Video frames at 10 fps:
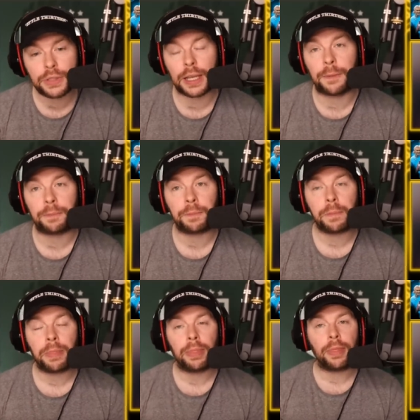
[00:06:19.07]
it,
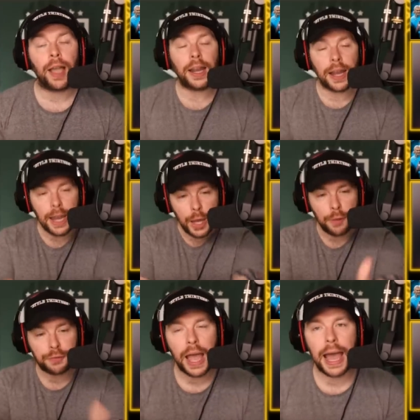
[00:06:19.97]
and I
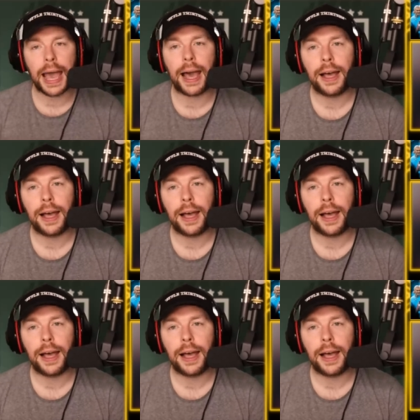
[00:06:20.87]
love that.